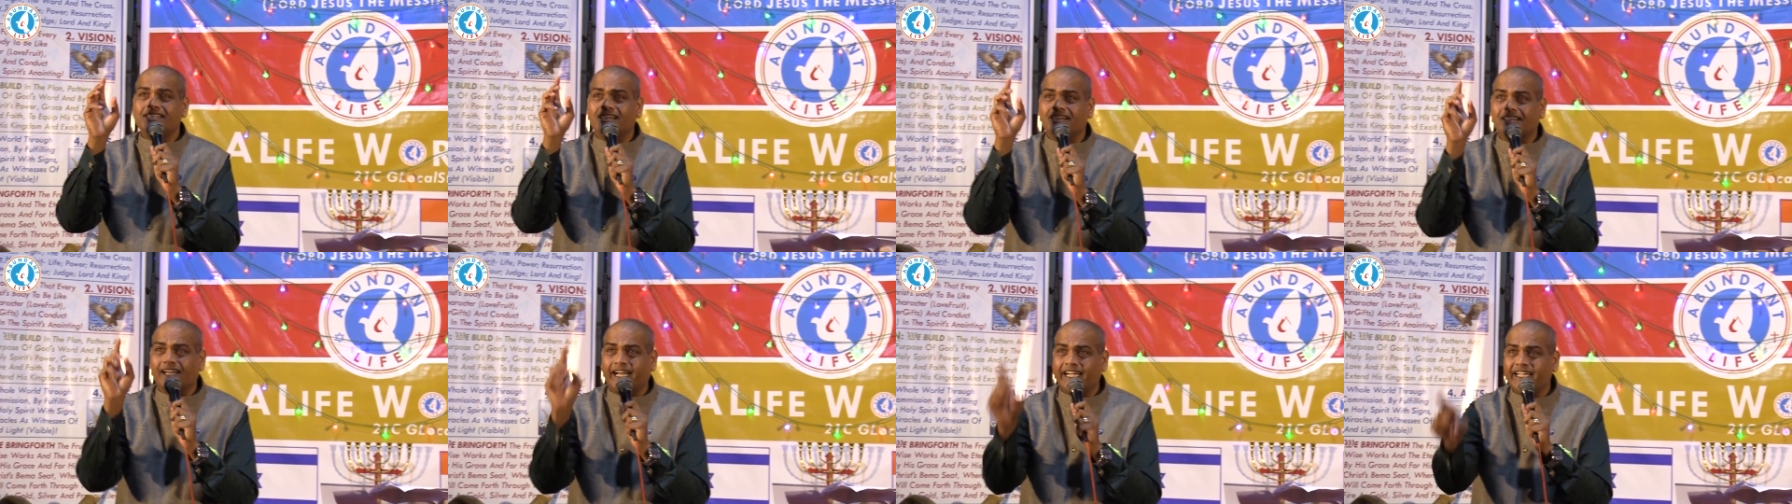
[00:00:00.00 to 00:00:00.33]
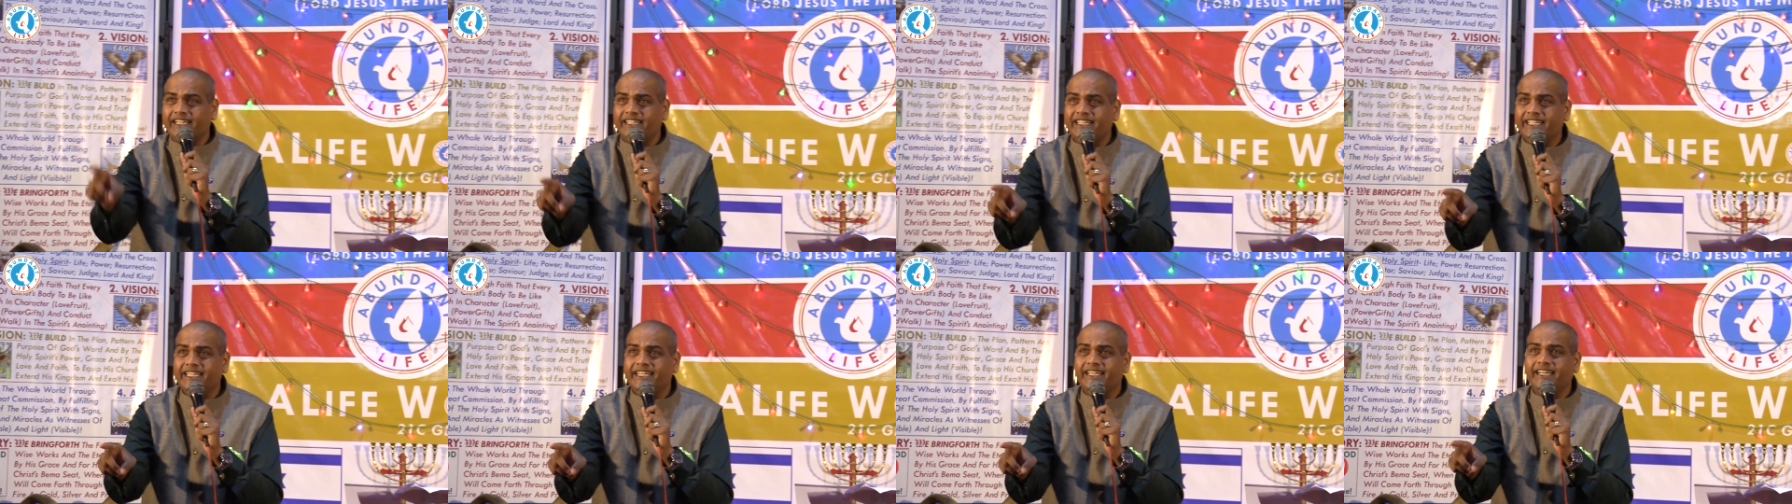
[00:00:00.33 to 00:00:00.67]
the
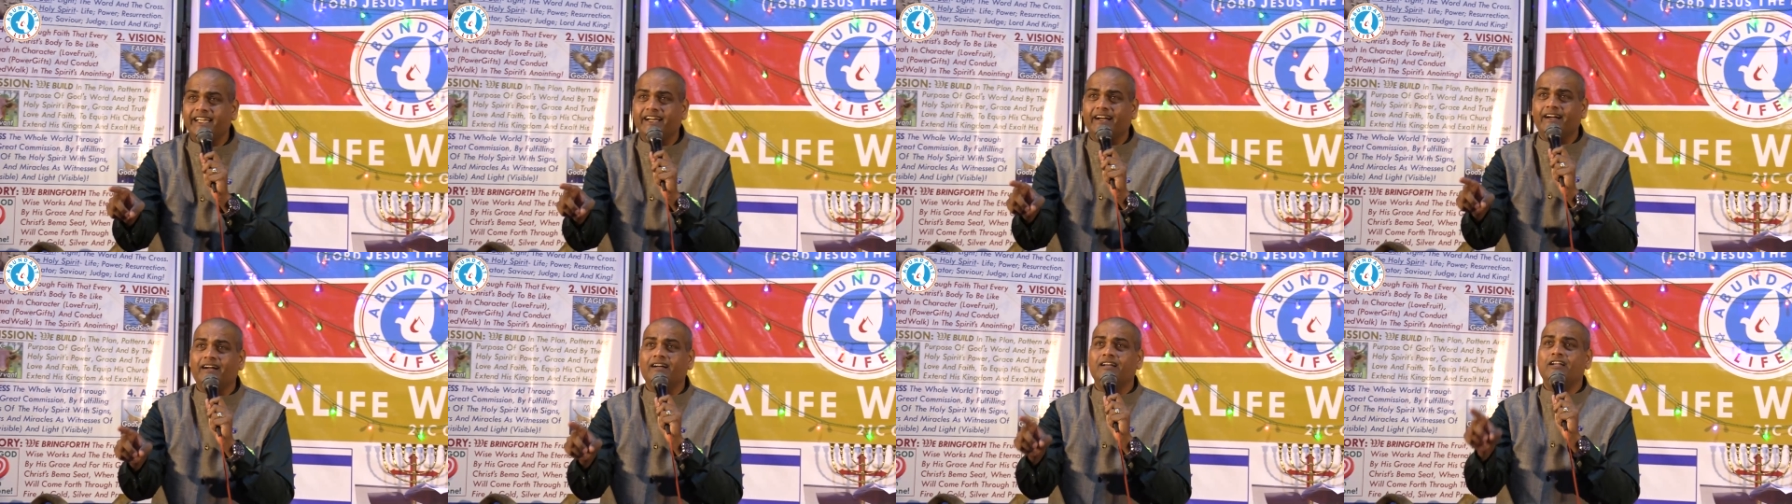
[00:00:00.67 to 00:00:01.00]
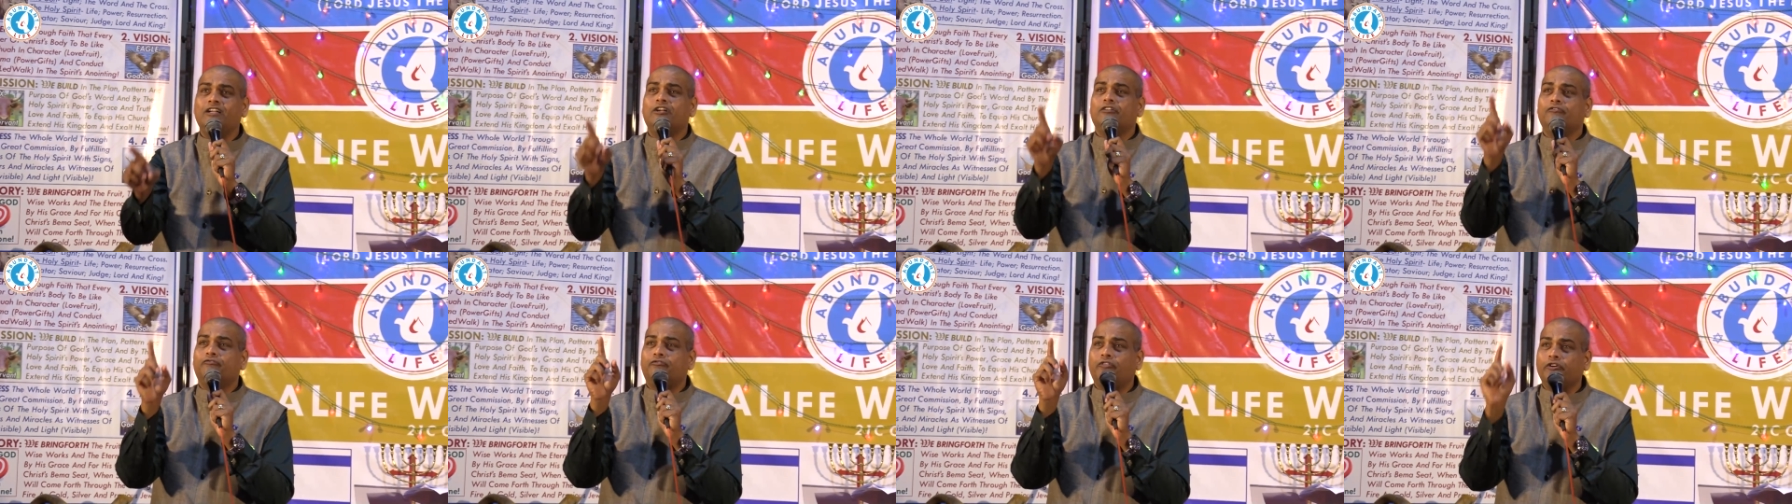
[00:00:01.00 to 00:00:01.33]
criteria
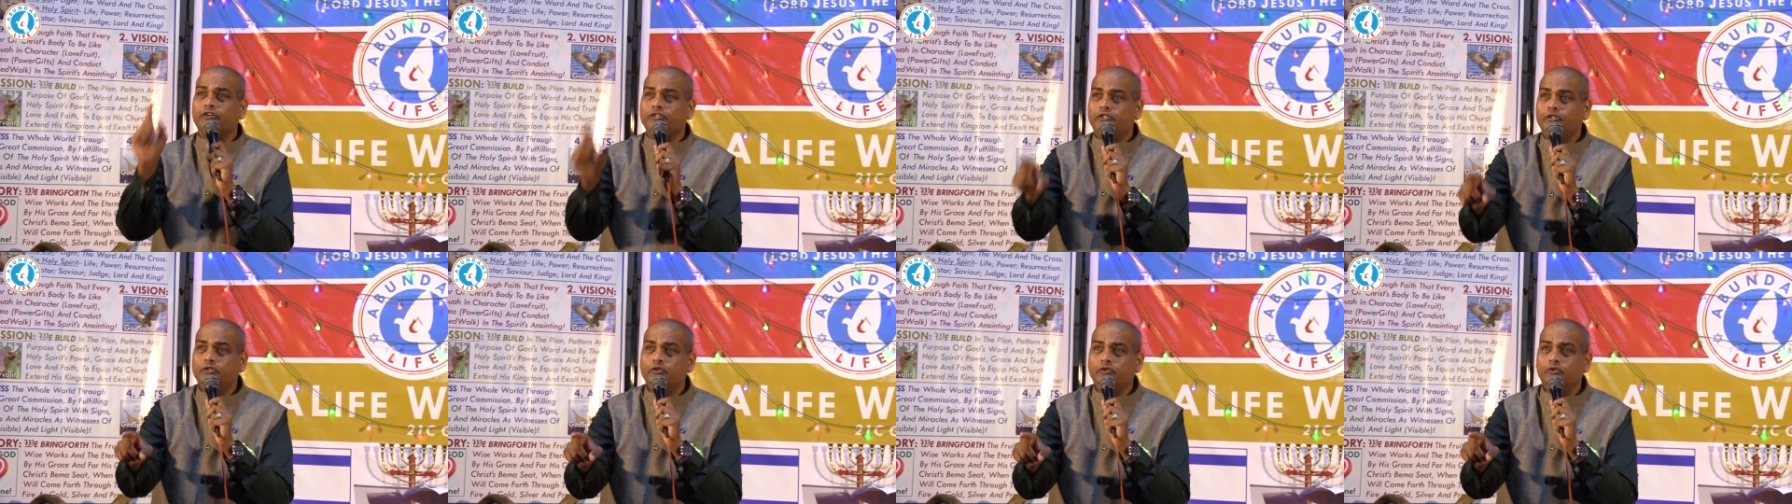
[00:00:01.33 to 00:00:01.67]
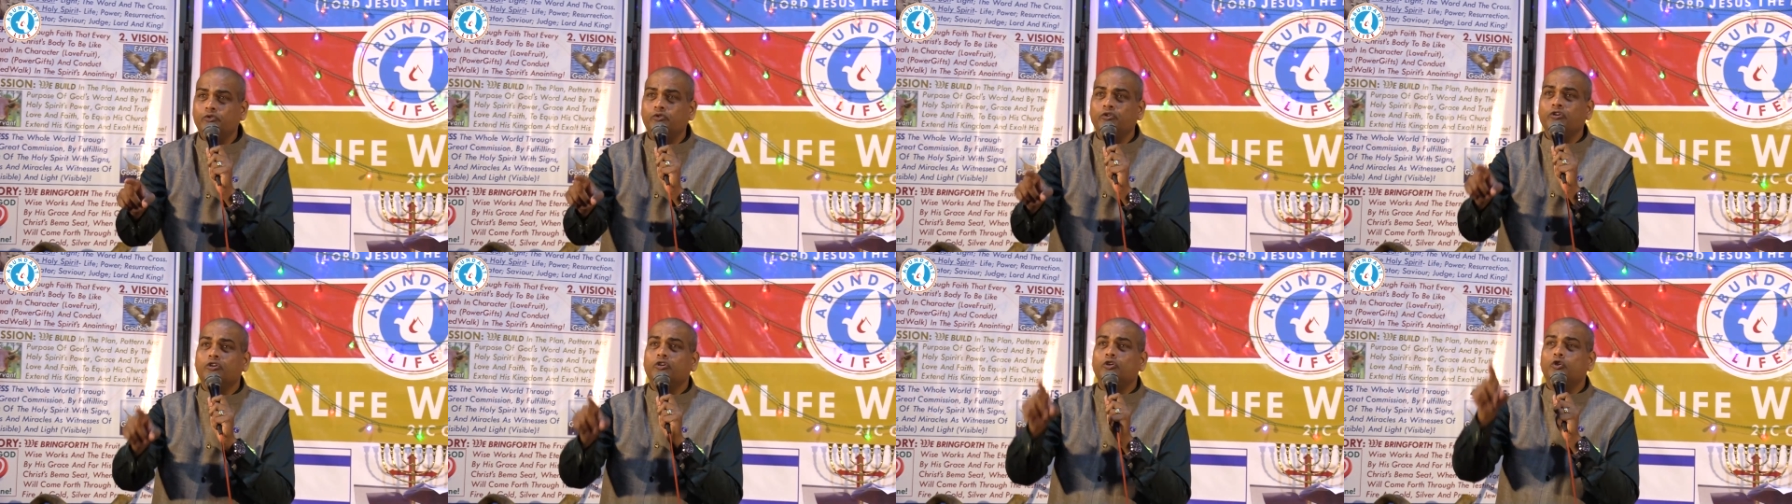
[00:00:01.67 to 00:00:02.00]
for
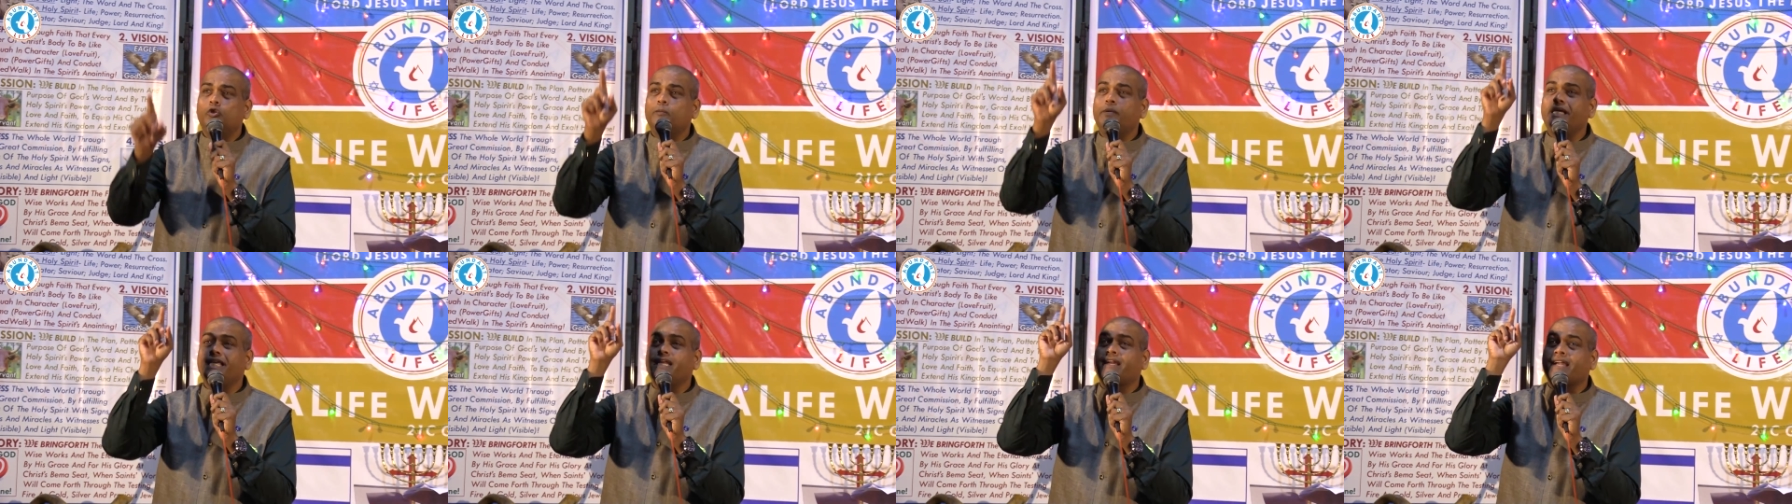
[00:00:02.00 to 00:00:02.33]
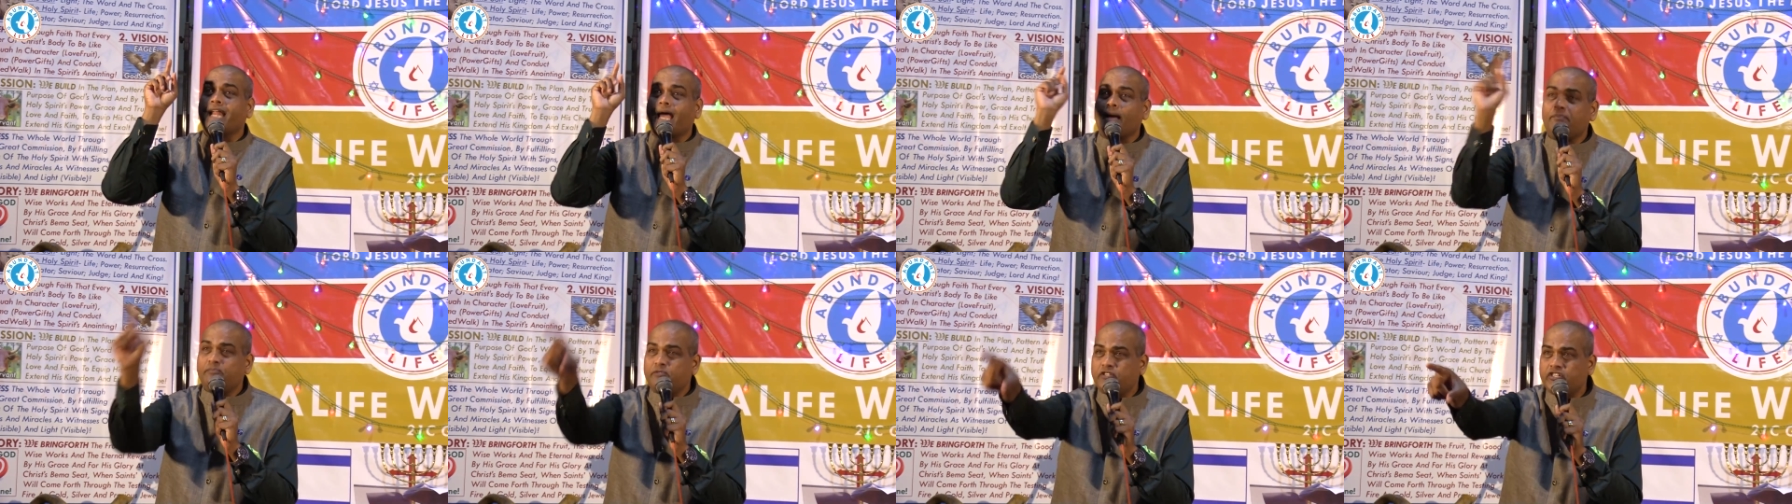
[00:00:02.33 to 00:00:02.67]
you to be
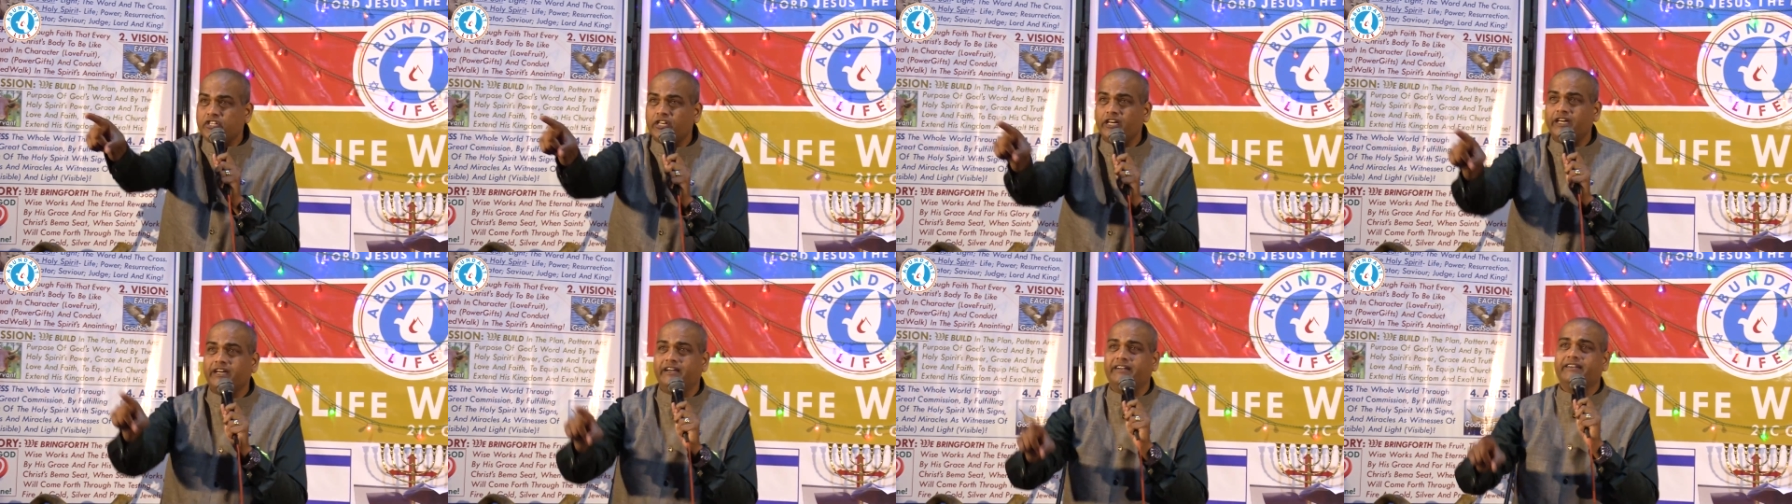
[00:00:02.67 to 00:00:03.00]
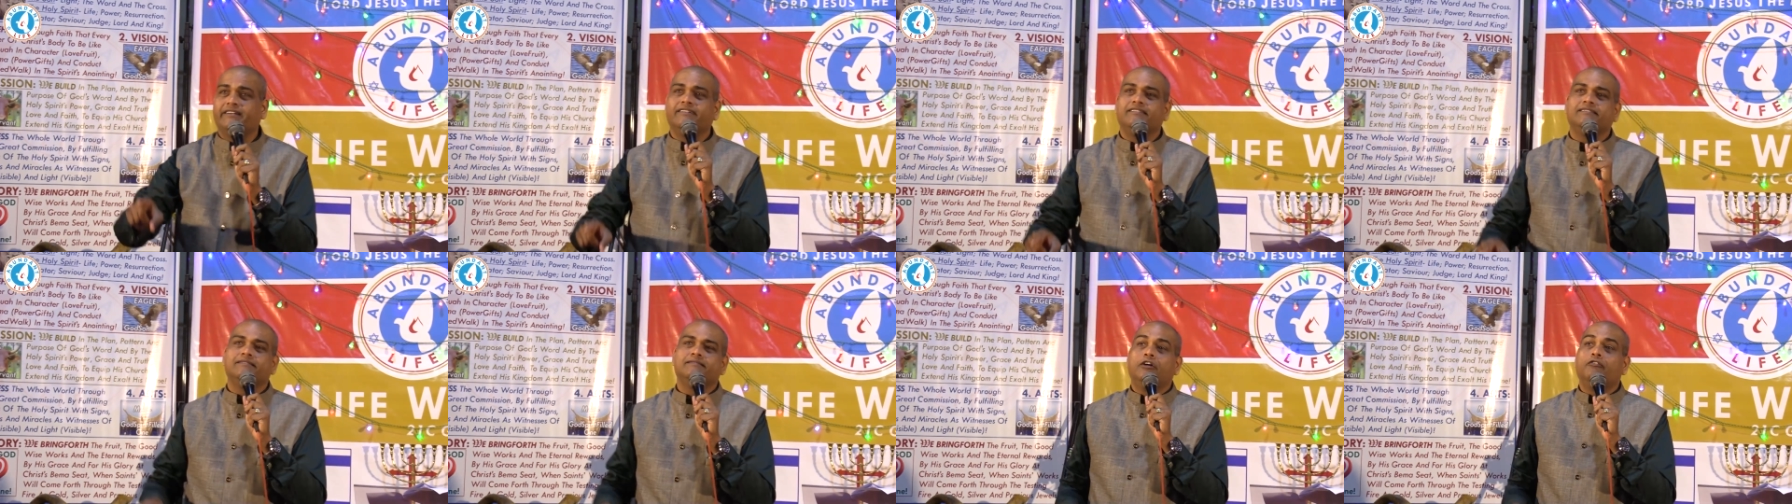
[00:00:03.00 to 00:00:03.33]
raptured